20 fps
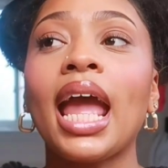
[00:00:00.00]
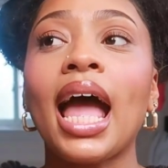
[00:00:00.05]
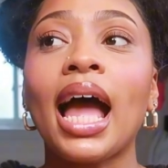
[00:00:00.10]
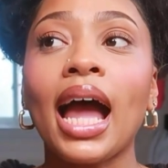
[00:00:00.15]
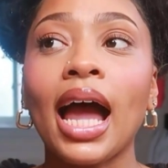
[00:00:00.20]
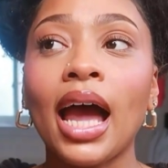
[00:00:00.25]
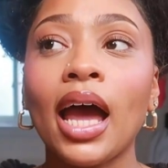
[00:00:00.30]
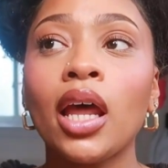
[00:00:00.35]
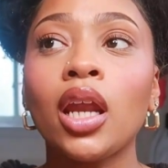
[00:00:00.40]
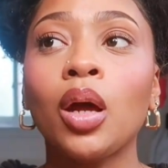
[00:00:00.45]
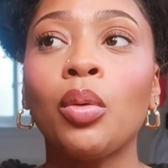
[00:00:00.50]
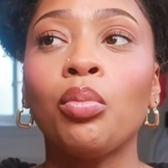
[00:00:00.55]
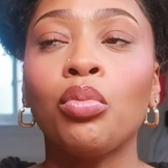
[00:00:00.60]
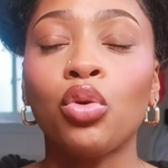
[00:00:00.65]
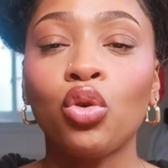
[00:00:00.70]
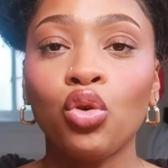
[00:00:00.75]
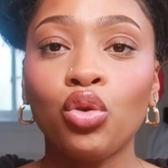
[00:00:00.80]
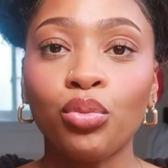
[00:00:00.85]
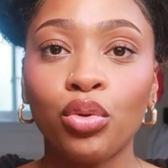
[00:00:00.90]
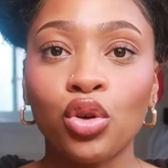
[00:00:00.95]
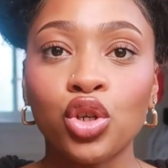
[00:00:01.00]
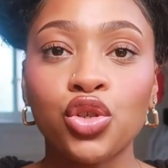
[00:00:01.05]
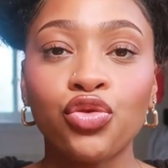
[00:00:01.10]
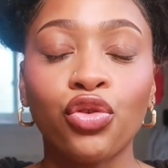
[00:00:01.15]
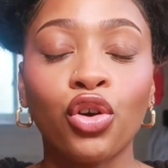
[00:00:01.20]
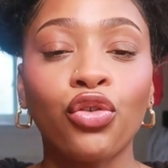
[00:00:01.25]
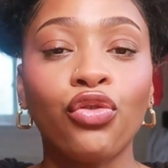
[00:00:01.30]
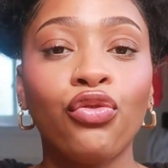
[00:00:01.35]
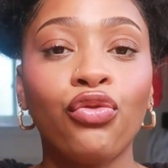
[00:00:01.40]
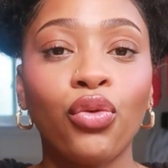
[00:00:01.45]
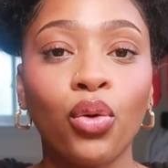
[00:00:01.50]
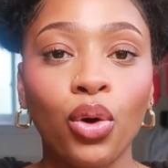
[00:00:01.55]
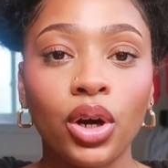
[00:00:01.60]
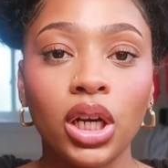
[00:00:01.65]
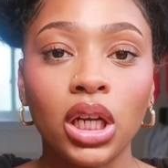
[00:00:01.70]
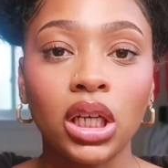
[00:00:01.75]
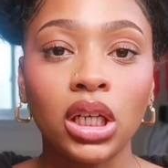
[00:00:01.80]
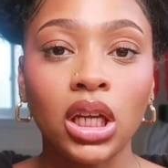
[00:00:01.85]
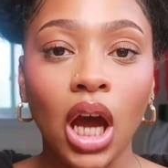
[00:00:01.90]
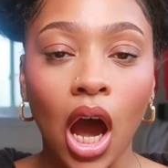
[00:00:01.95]
had a moon boots for
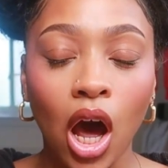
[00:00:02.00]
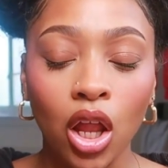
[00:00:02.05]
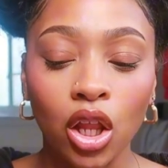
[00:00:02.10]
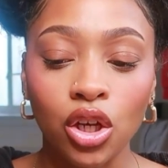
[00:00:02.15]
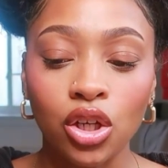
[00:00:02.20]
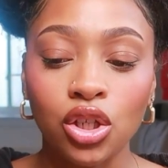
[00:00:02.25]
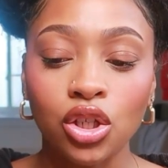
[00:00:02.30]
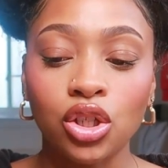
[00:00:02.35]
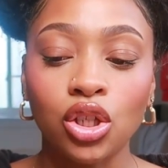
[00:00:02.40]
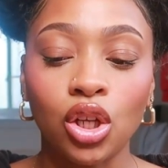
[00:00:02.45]
$40.